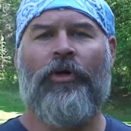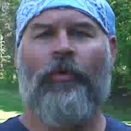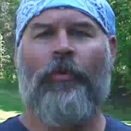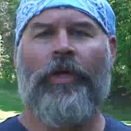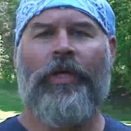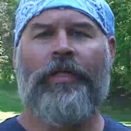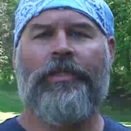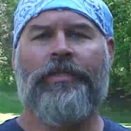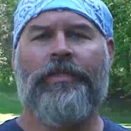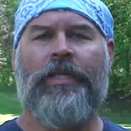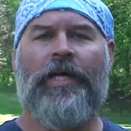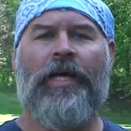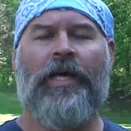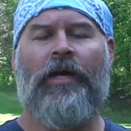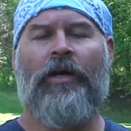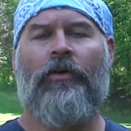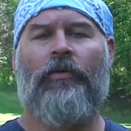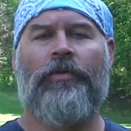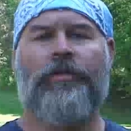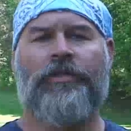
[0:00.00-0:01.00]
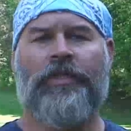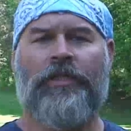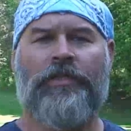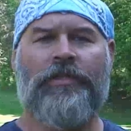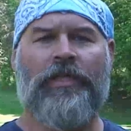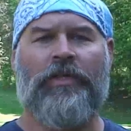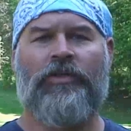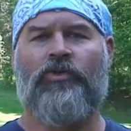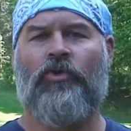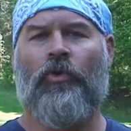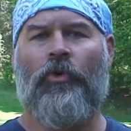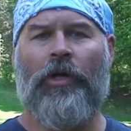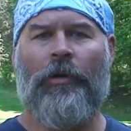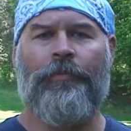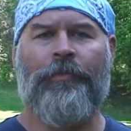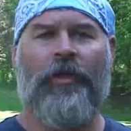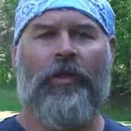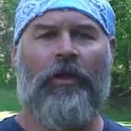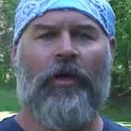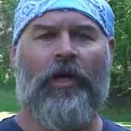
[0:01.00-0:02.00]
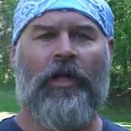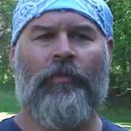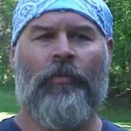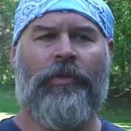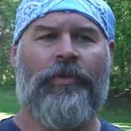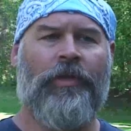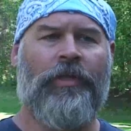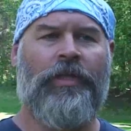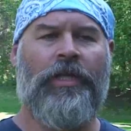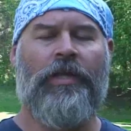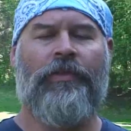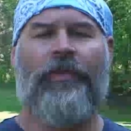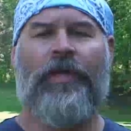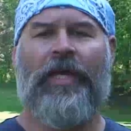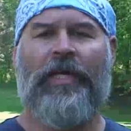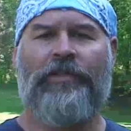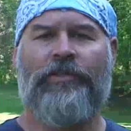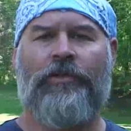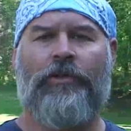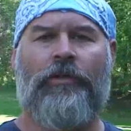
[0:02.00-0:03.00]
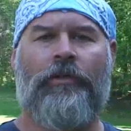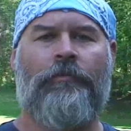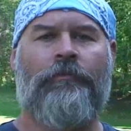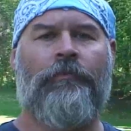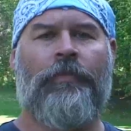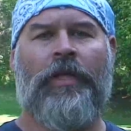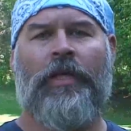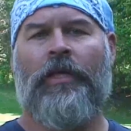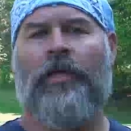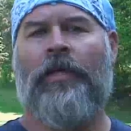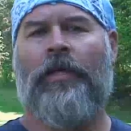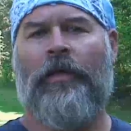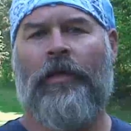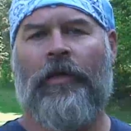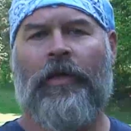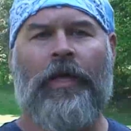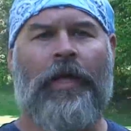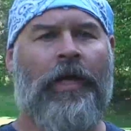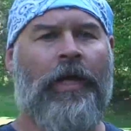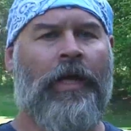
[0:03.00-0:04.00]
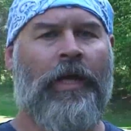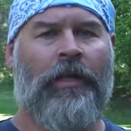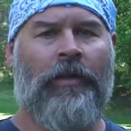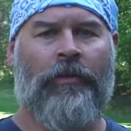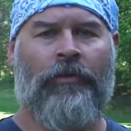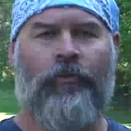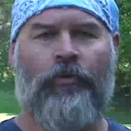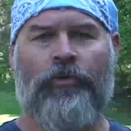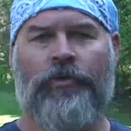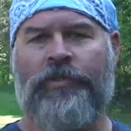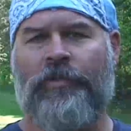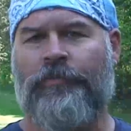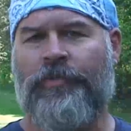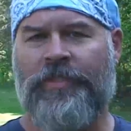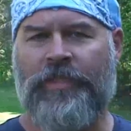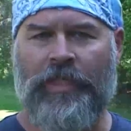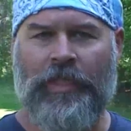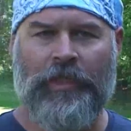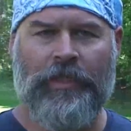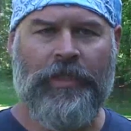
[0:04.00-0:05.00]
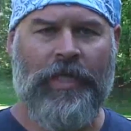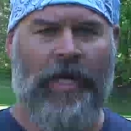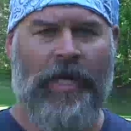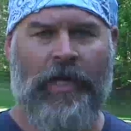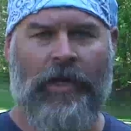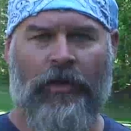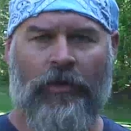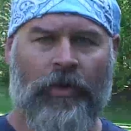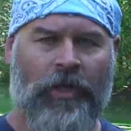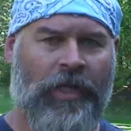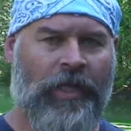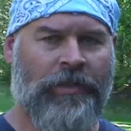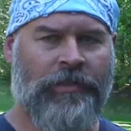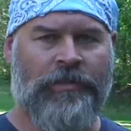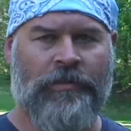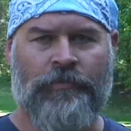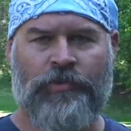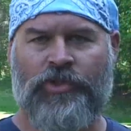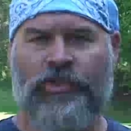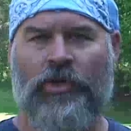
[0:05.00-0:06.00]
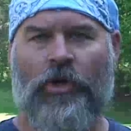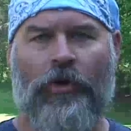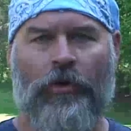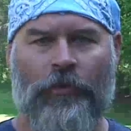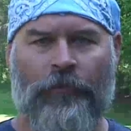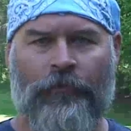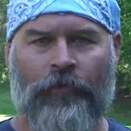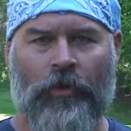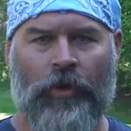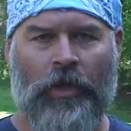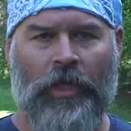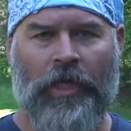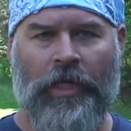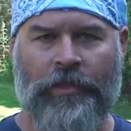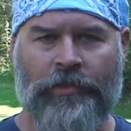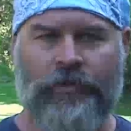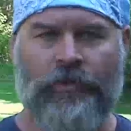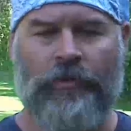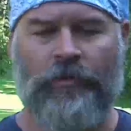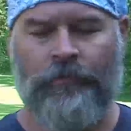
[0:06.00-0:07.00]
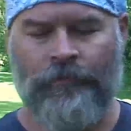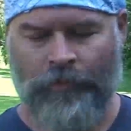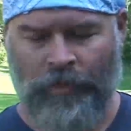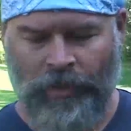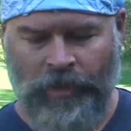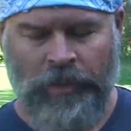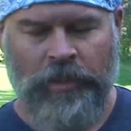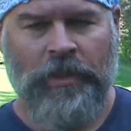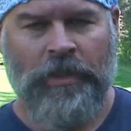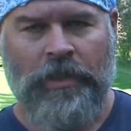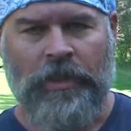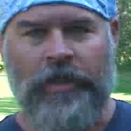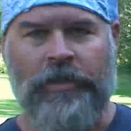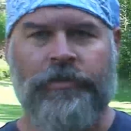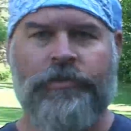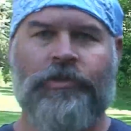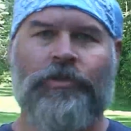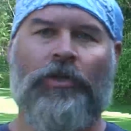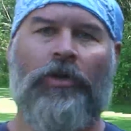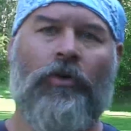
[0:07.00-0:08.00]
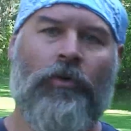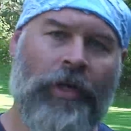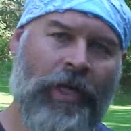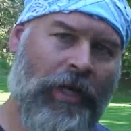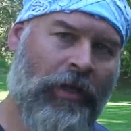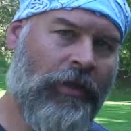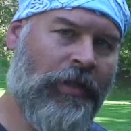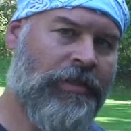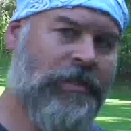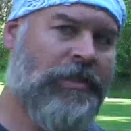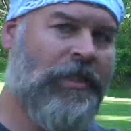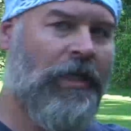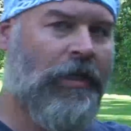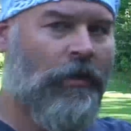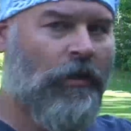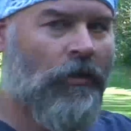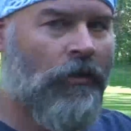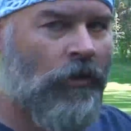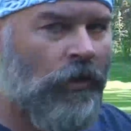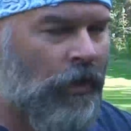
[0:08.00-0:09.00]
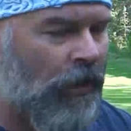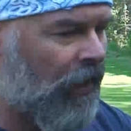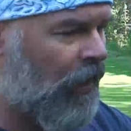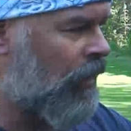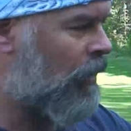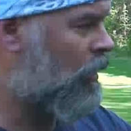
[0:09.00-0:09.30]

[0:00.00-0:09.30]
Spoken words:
weeks now since I tore up the lawn with the dethatcher and threw some seed down and some starter fertilizer. And so now let's take a look at